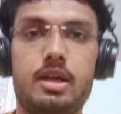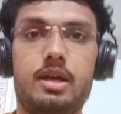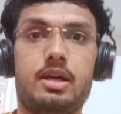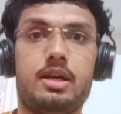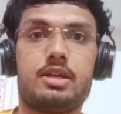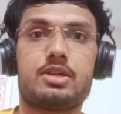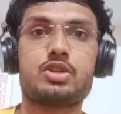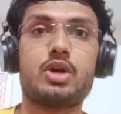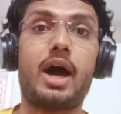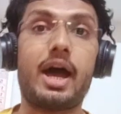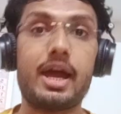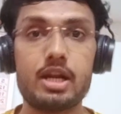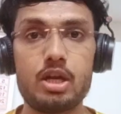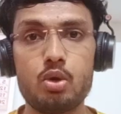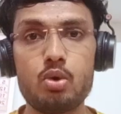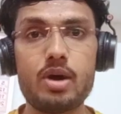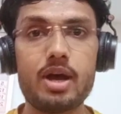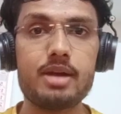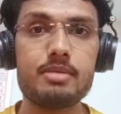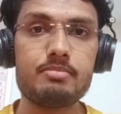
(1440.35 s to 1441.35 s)
So I
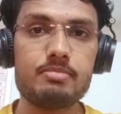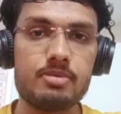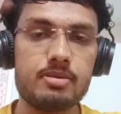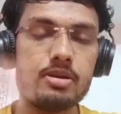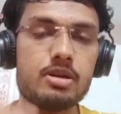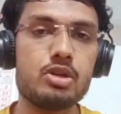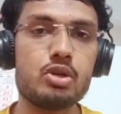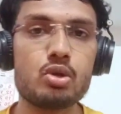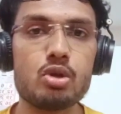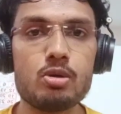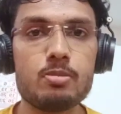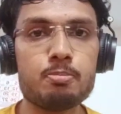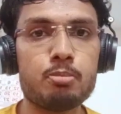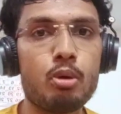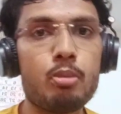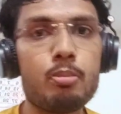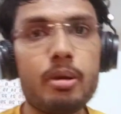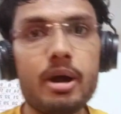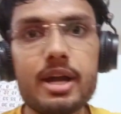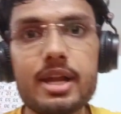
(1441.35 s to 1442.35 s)
know I'm
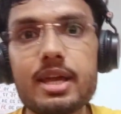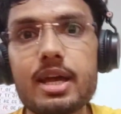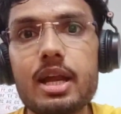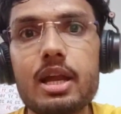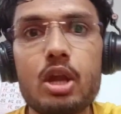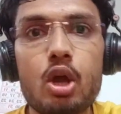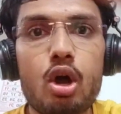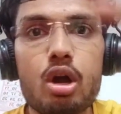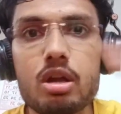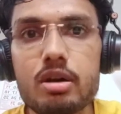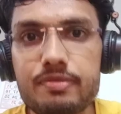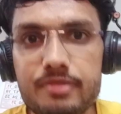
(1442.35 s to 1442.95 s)
bombarding a lot of